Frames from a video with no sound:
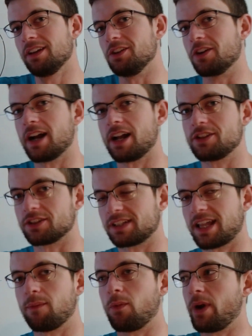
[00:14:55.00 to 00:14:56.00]
you cut your
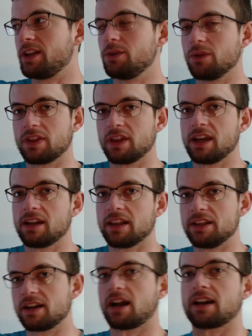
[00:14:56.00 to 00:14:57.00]
slab way too thin, and
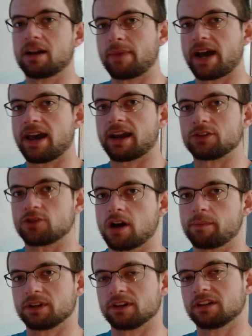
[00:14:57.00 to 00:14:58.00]
then you got to come back and
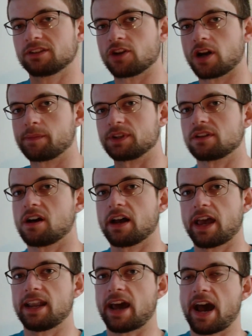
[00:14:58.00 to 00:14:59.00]
drop your saw
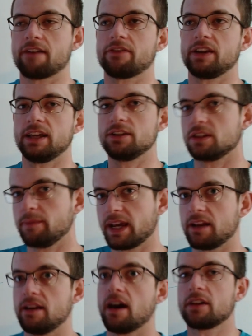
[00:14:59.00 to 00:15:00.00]
head 1/2 inch and make
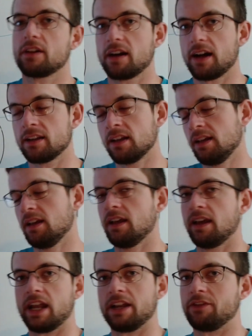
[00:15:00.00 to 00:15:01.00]
another cut.
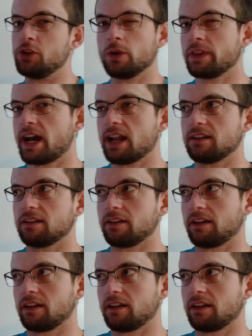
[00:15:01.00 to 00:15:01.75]
And if you're doing that